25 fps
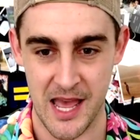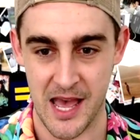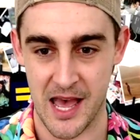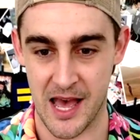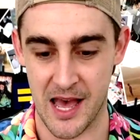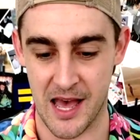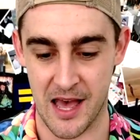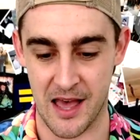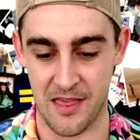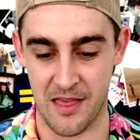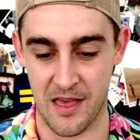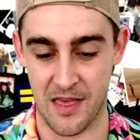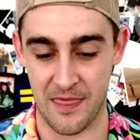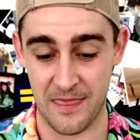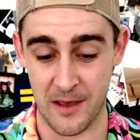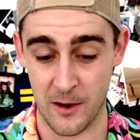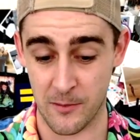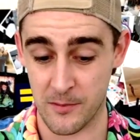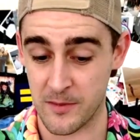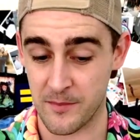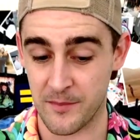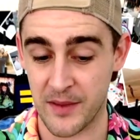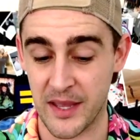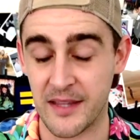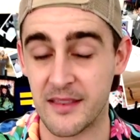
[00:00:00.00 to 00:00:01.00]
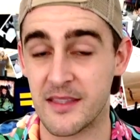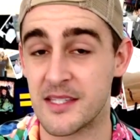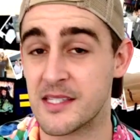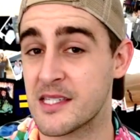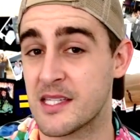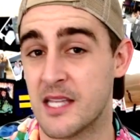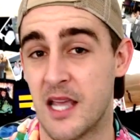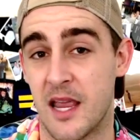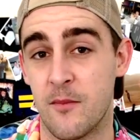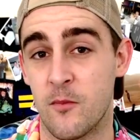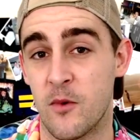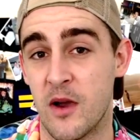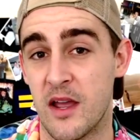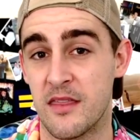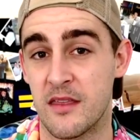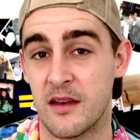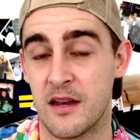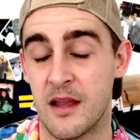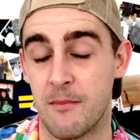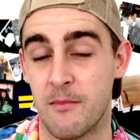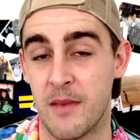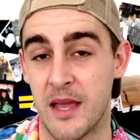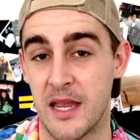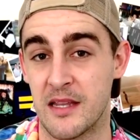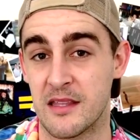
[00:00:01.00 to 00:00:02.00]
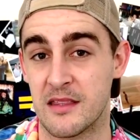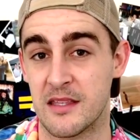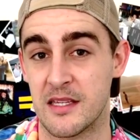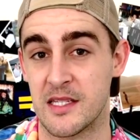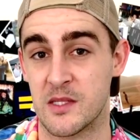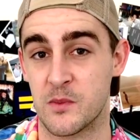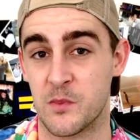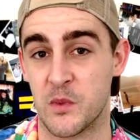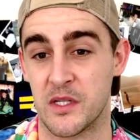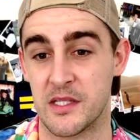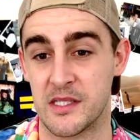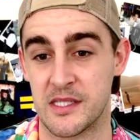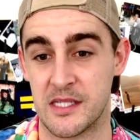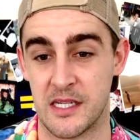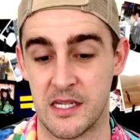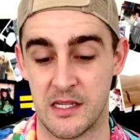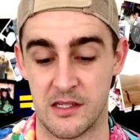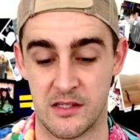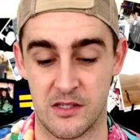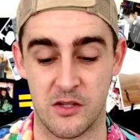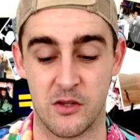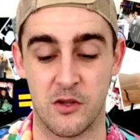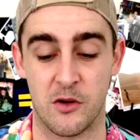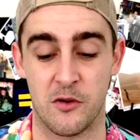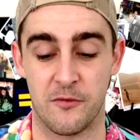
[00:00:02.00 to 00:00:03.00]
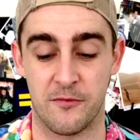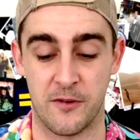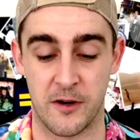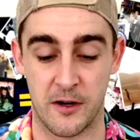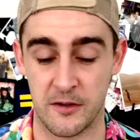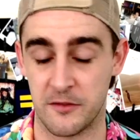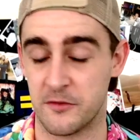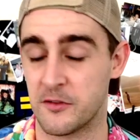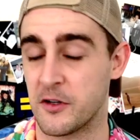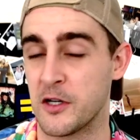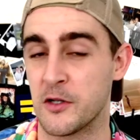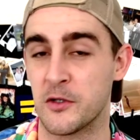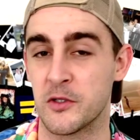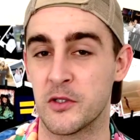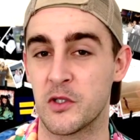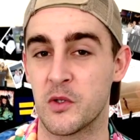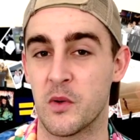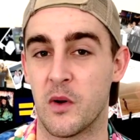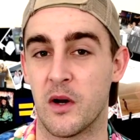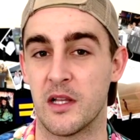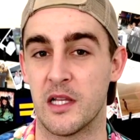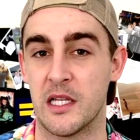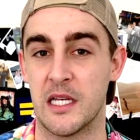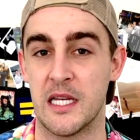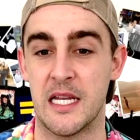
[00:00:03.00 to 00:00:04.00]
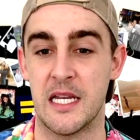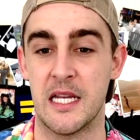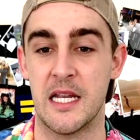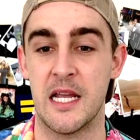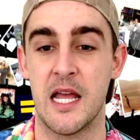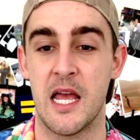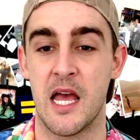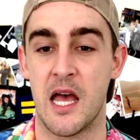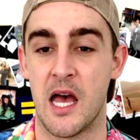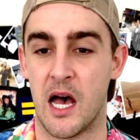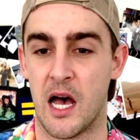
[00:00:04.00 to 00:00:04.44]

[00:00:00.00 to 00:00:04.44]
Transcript: and they'll be made the same way that I make these ones here. So they're very, very good quality.